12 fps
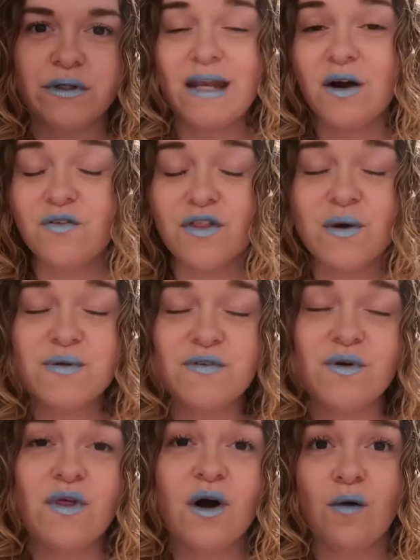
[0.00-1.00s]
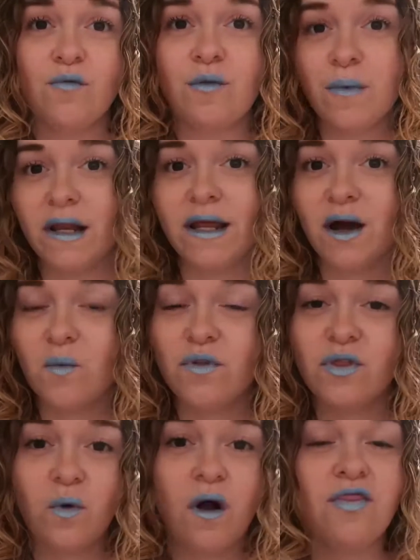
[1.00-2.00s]
Now for those of you that aren't familiar with
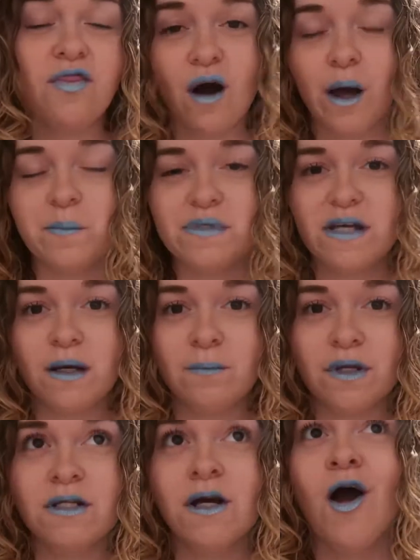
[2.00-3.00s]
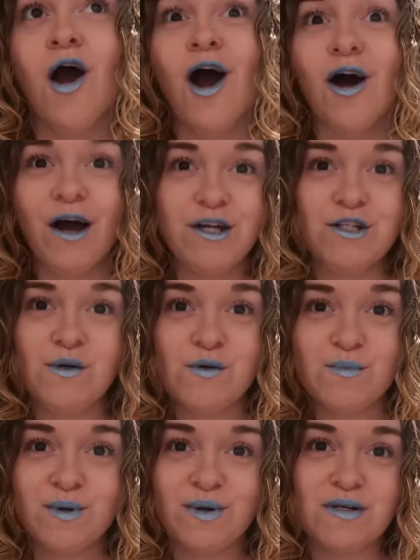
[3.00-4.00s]
the Worth the Hype segment, I
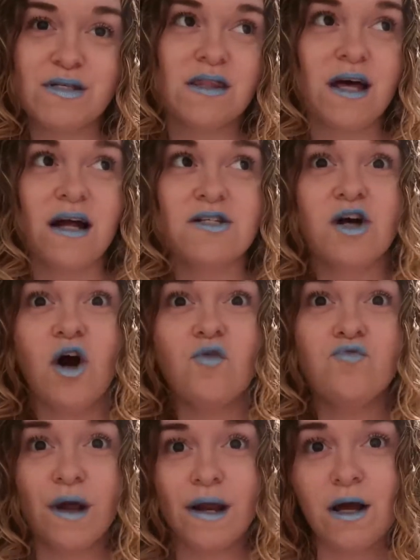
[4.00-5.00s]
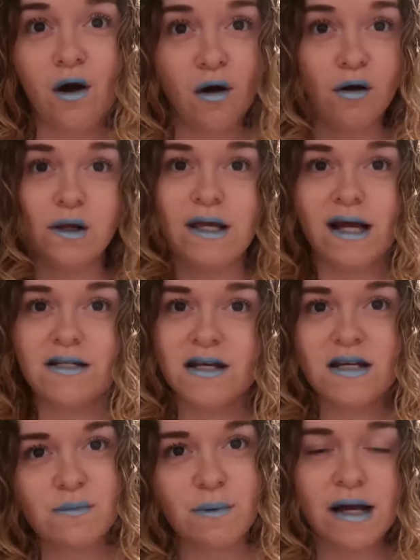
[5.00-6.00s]
choose books that are really hotly
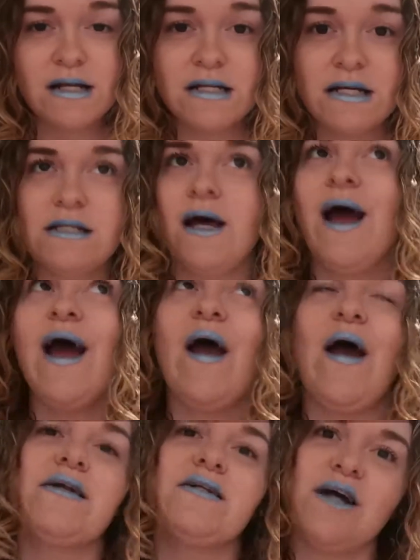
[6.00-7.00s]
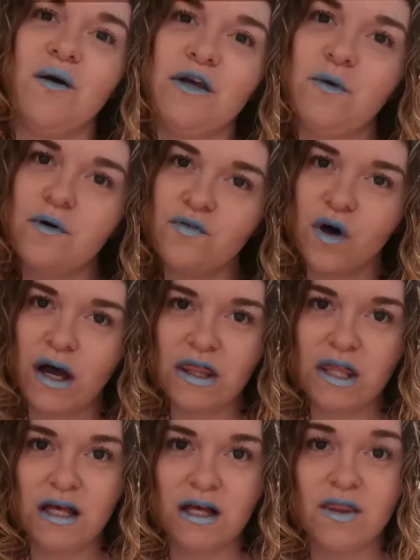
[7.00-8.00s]
anticipated and tell you if I
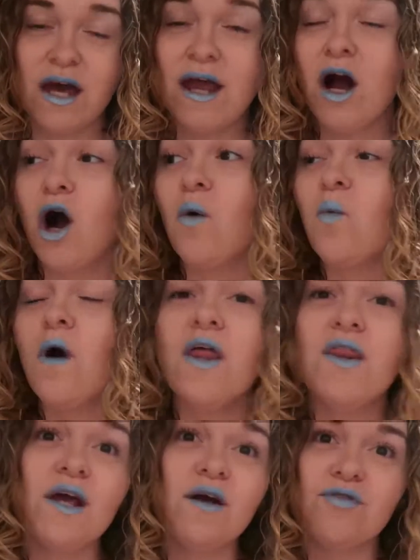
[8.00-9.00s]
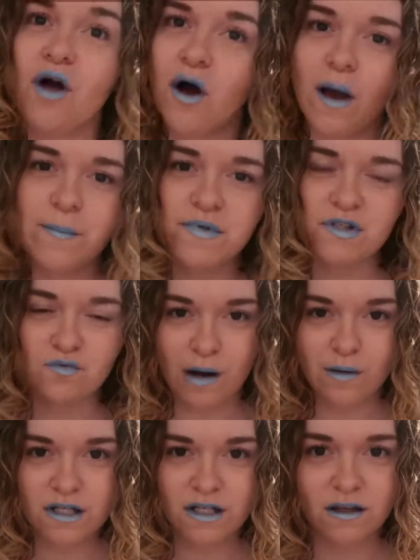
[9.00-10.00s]
think they are worthy of the hype
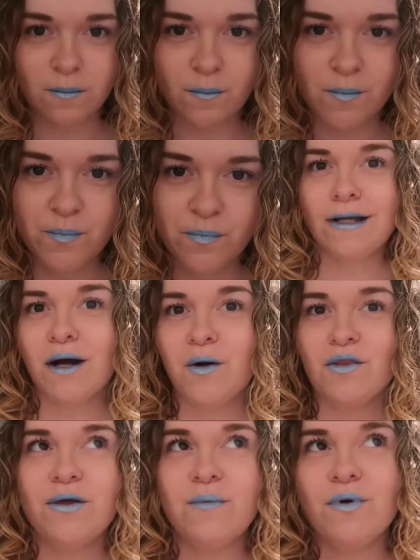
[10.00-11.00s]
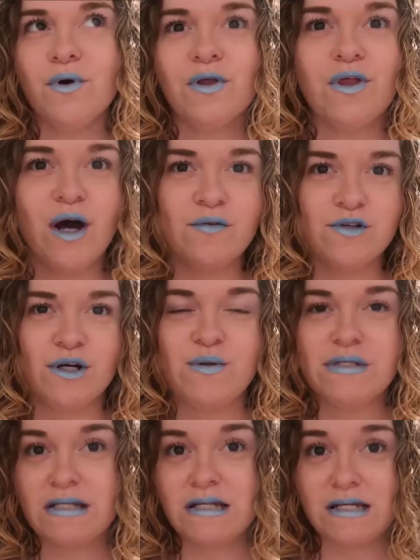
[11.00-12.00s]
surrounding them. Now the book that I've
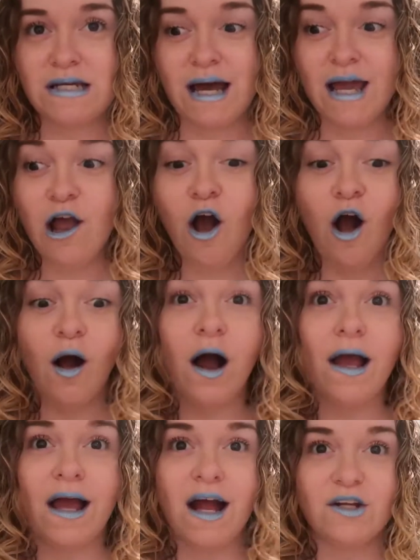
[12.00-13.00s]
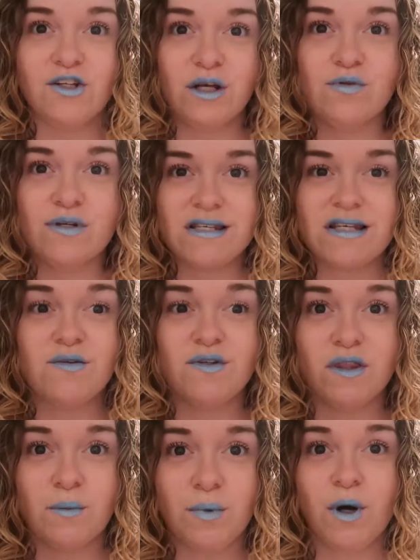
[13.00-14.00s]
chosen today, I actually received
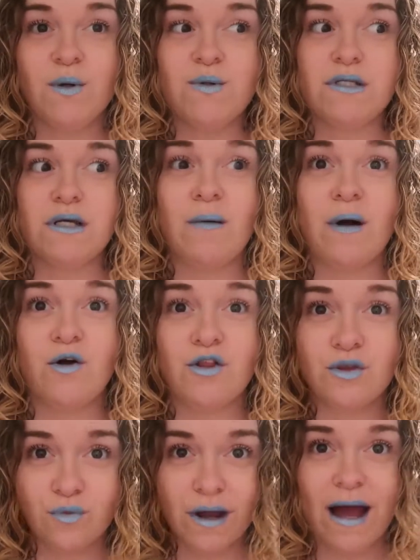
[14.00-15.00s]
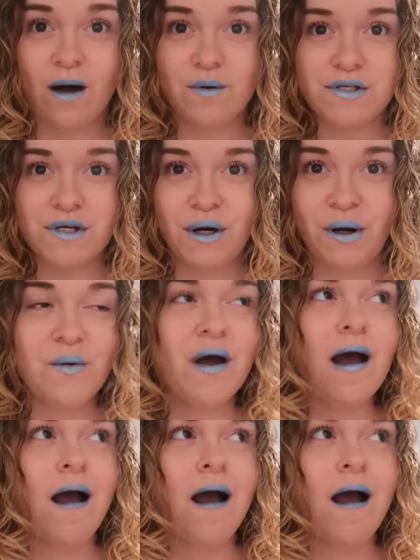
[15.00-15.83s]
in the post about 3 hours ago.